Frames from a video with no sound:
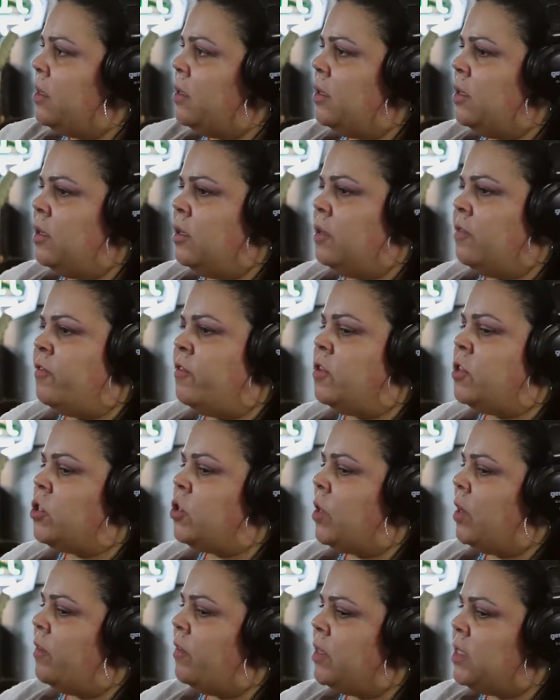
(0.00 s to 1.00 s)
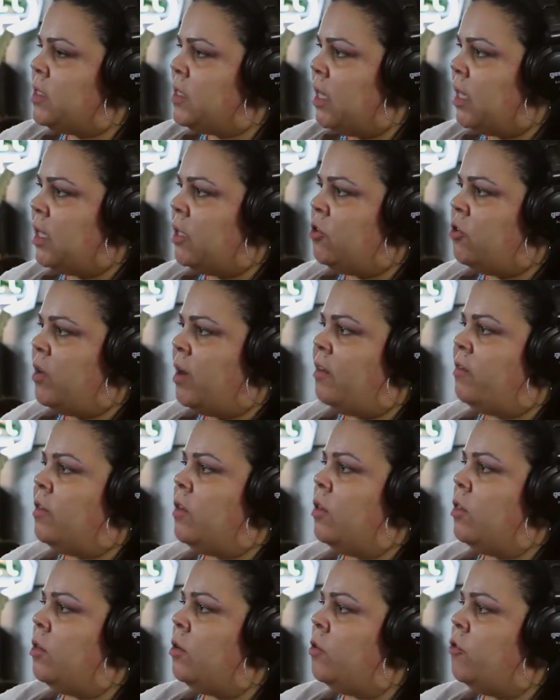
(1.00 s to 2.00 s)
the first draft and the second draft
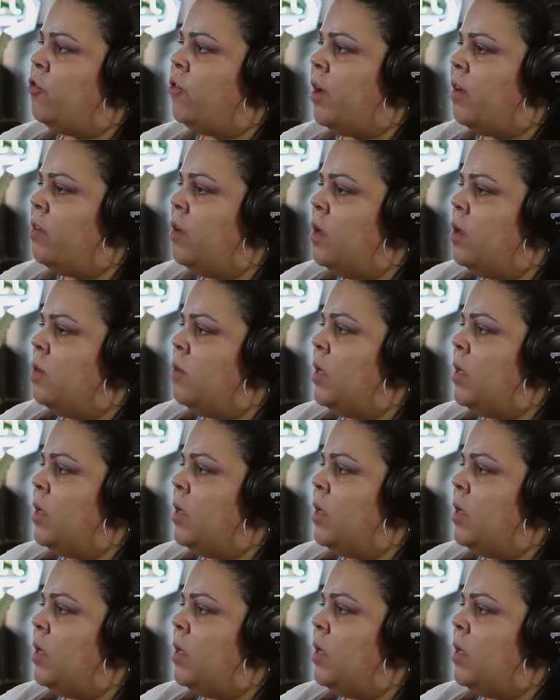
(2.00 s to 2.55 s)
and the third draft,